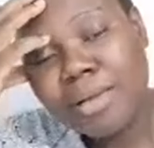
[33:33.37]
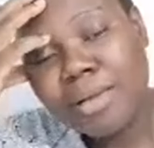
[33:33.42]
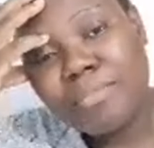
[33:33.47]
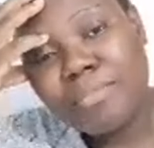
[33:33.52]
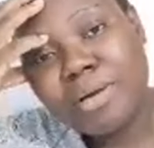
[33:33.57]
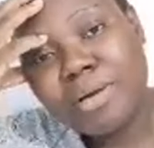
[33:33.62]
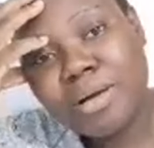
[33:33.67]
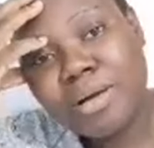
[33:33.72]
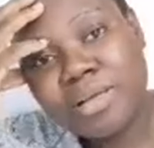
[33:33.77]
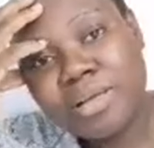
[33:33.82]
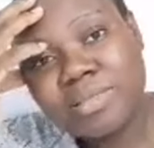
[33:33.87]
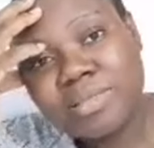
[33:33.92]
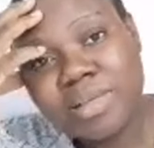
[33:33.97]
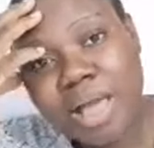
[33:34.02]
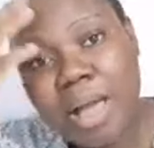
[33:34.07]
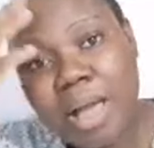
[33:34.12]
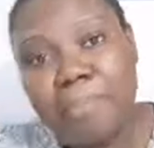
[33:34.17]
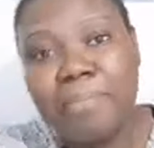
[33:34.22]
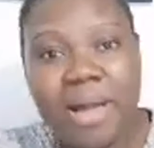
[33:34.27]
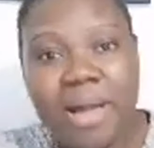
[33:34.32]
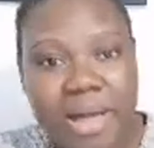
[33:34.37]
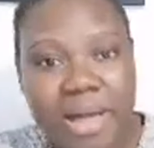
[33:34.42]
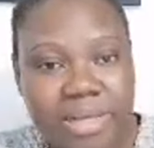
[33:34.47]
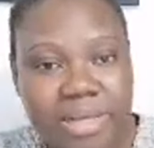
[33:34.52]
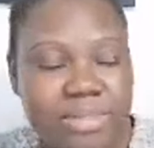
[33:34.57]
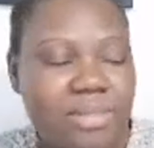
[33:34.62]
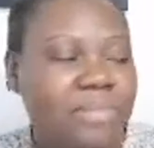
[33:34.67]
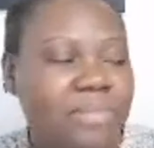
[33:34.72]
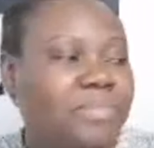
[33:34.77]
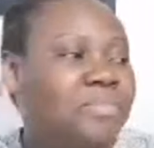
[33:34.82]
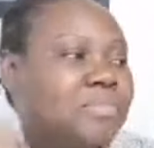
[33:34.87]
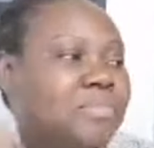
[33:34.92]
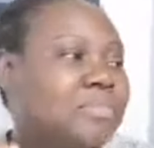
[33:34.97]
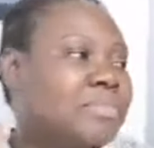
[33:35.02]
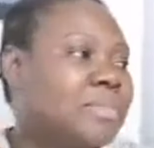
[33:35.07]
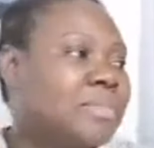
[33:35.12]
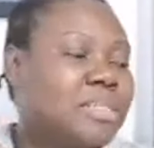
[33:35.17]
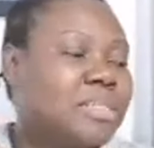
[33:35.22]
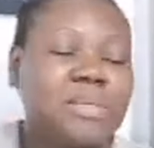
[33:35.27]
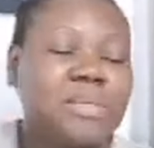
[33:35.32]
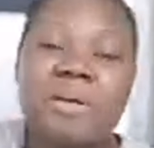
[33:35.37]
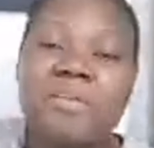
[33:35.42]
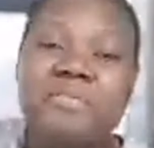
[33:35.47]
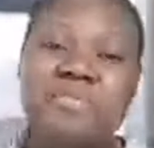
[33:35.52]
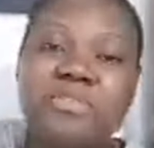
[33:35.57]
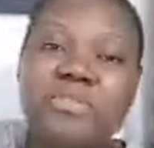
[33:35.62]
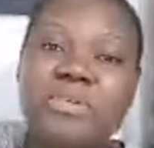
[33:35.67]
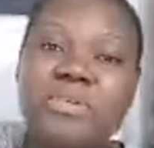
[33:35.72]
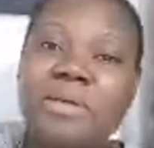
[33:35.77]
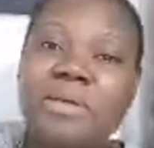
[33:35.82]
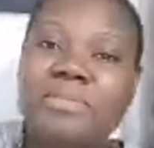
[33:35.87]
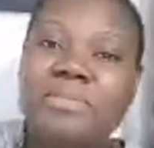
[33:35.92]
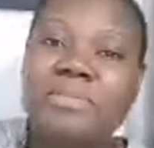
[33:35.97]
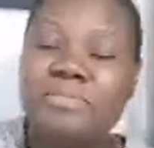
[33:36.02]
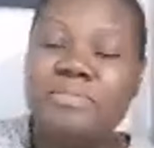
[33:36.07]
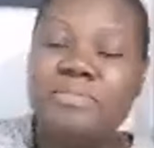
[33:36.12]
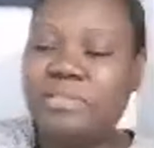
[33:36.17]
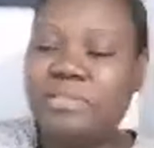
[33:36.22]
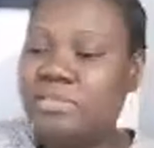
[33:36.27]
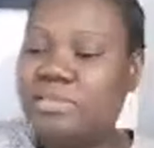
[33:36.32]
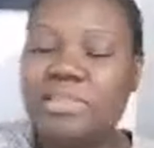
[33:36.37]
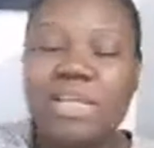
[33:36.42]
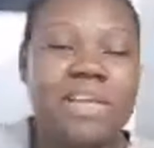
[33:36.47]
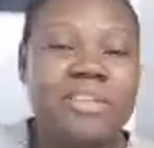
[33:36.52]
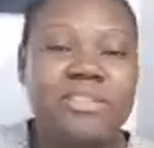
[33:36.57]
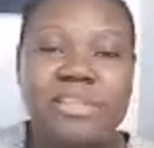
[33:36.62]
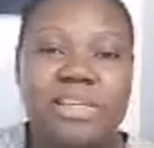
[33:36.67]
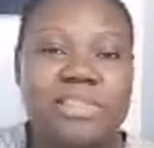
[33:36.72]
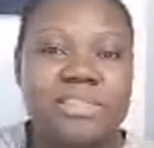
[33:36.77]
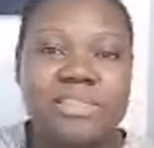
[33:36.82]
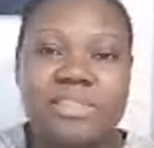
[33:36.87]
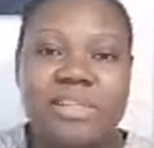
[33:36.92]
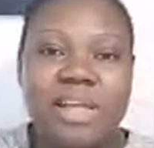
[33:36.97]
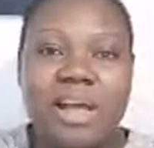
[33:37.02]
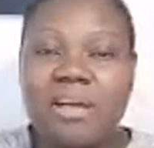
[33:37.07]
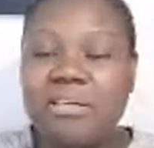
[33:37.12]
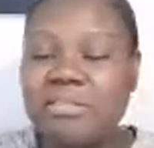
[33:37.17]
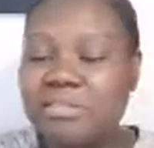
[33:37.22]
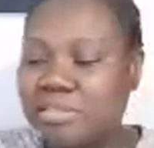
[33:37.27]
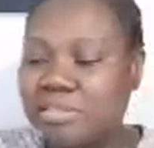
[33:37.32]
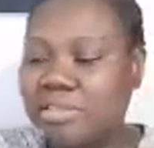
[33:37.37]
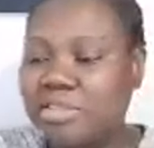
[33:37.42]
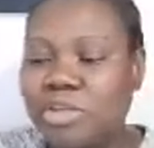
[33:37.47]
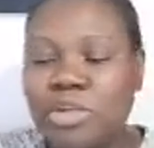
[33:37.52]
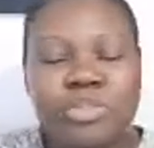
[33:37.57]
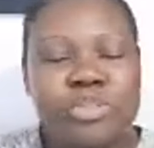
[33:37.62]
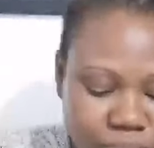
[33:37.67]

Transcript: Because at past, some of you have been suggesting that, oh, don't